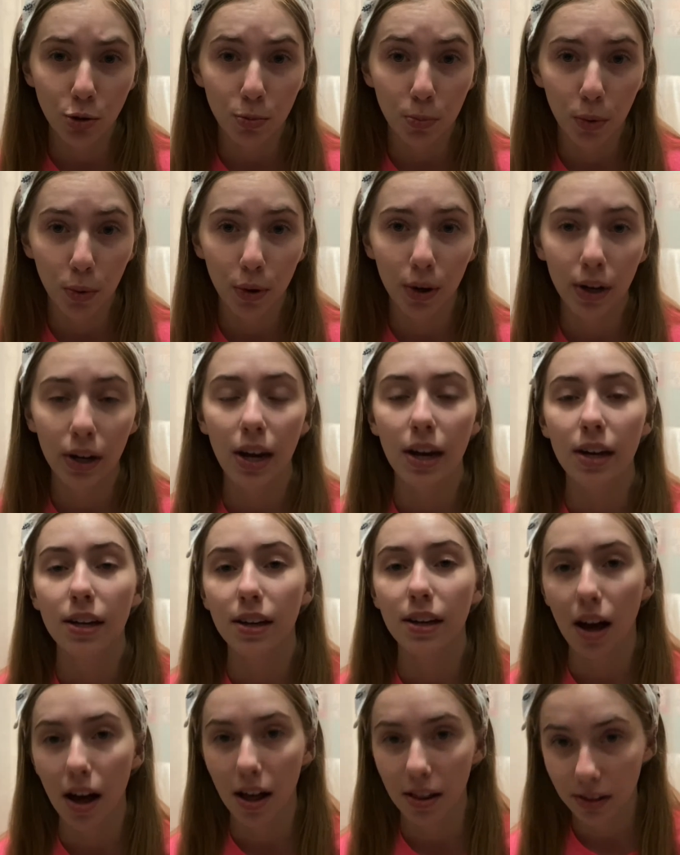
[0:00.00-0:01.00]
Board
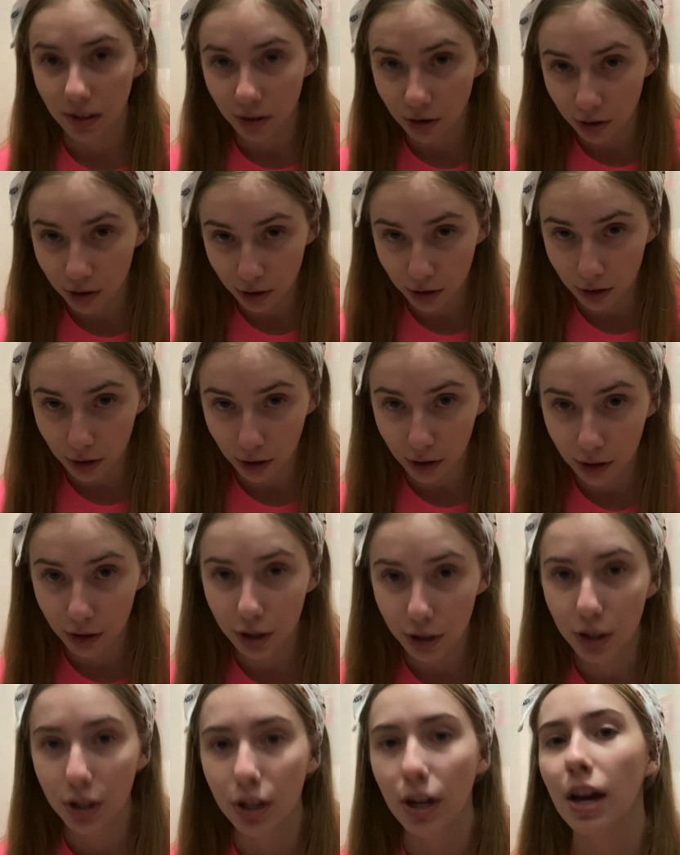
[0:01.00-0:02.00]
College
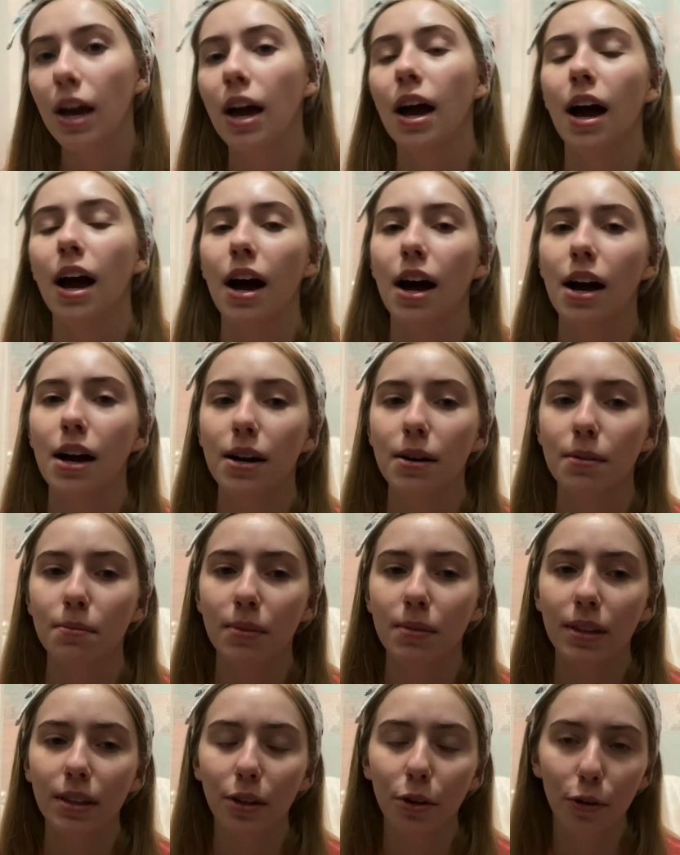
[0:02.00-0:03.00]
Search
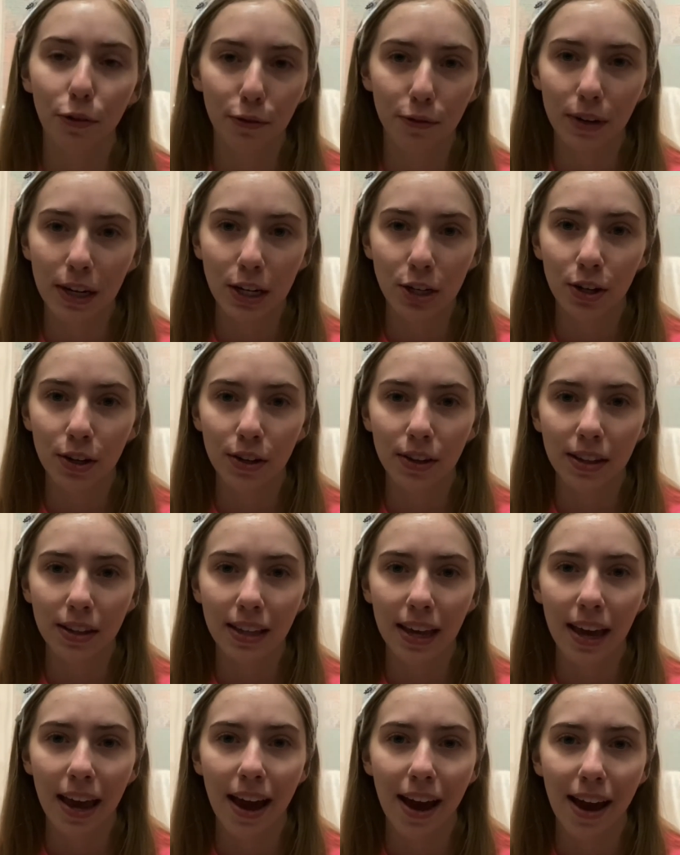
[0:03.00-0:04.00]
little feature that
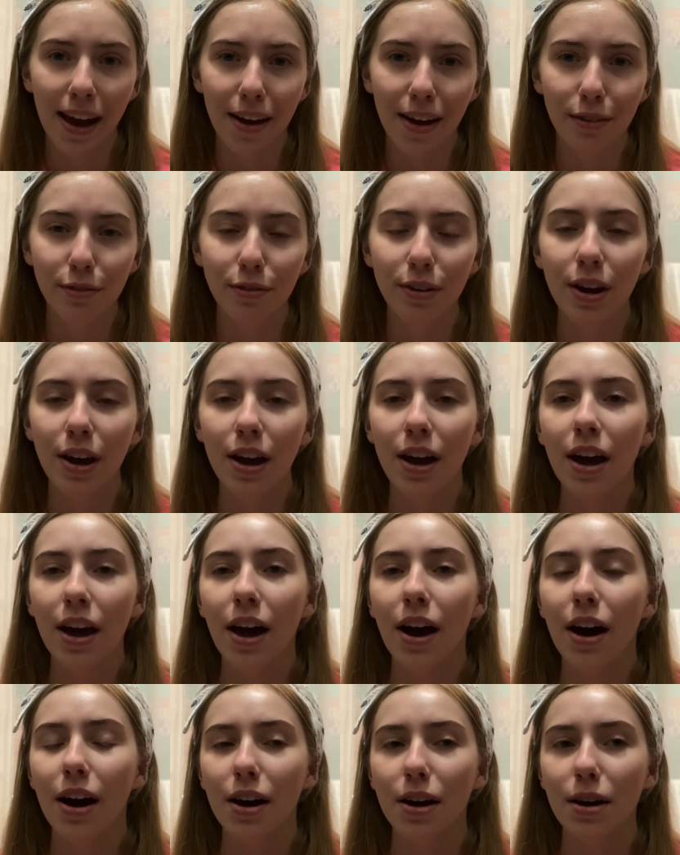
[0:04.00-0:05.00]
they have
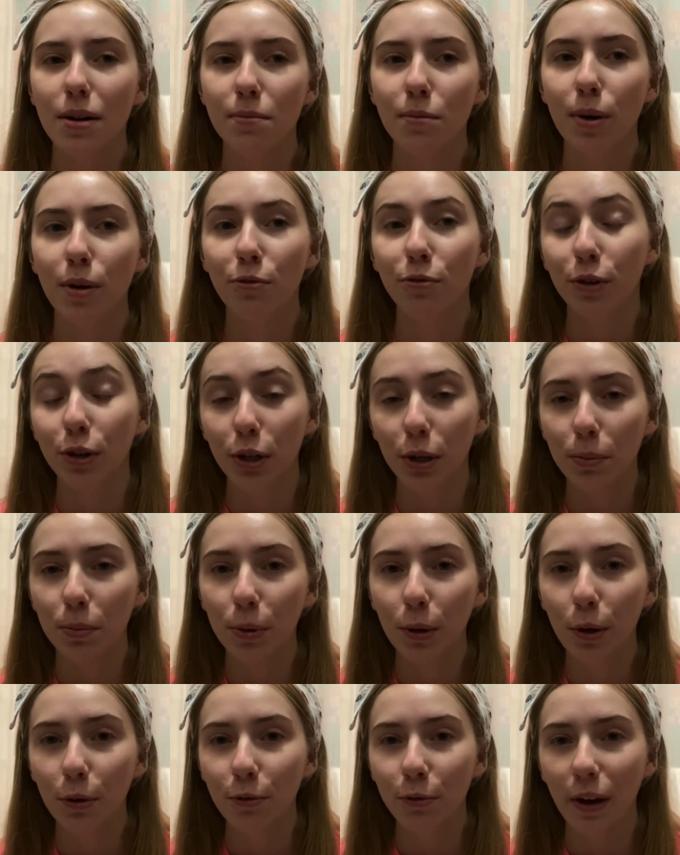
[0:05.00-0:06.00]
for your
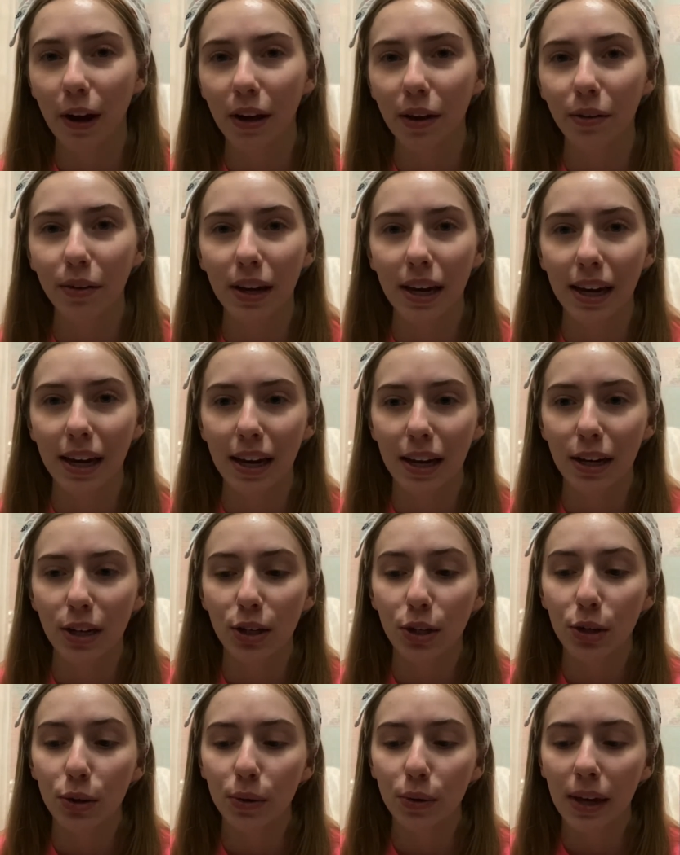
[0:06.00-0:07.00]
profile, and
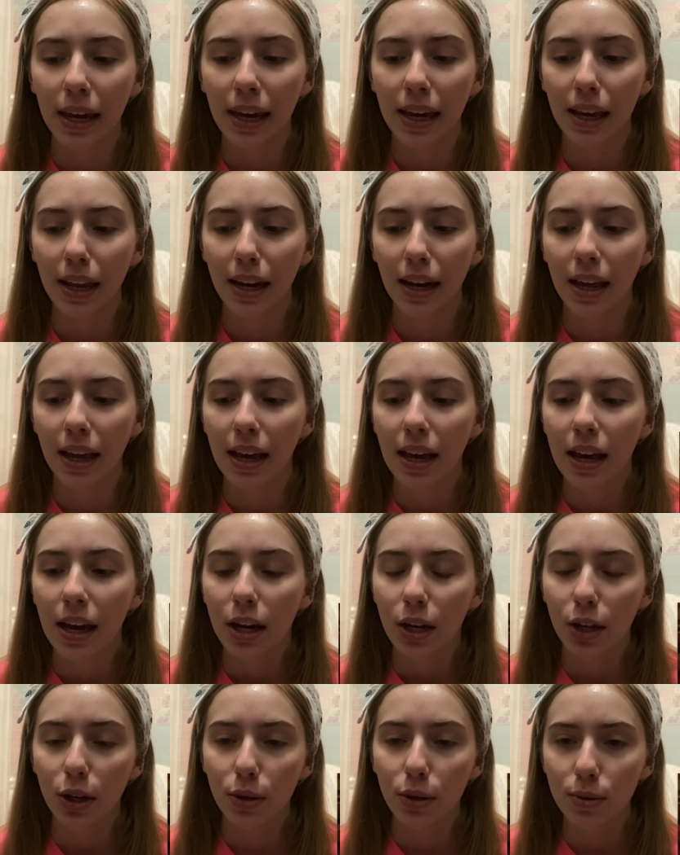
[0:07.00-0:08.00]
you can
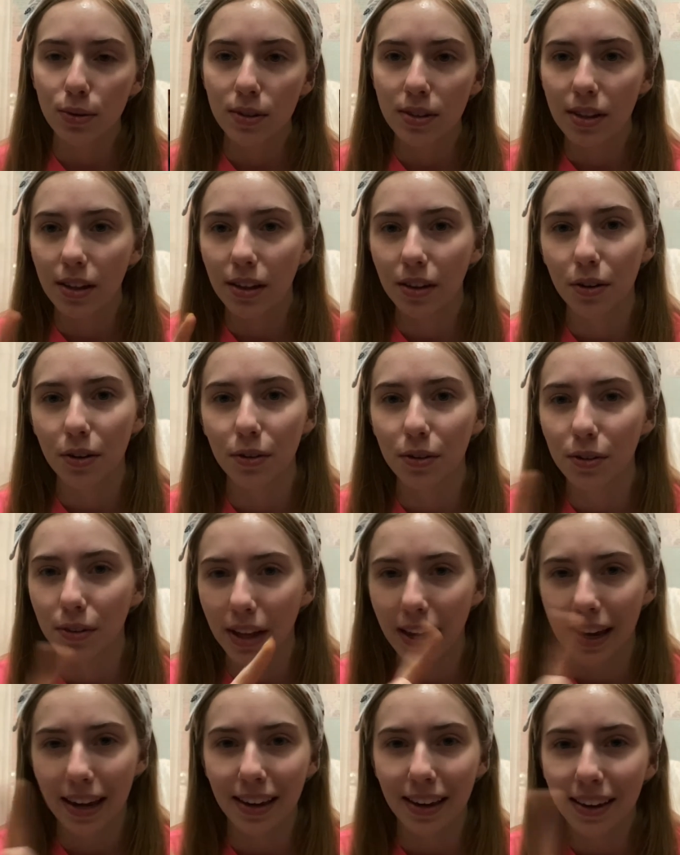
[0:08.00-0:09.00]
use the little,
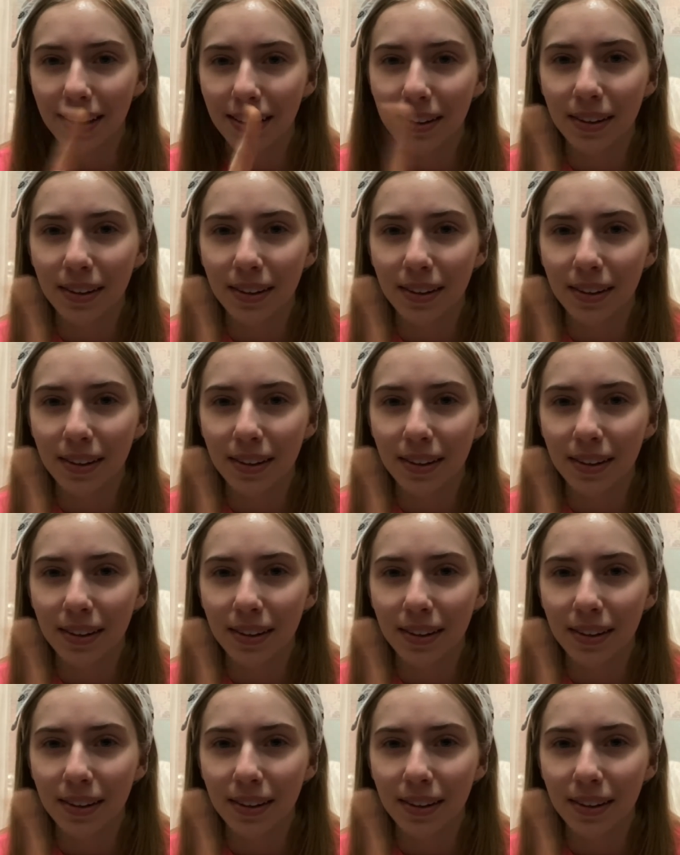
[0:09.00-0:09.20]
like,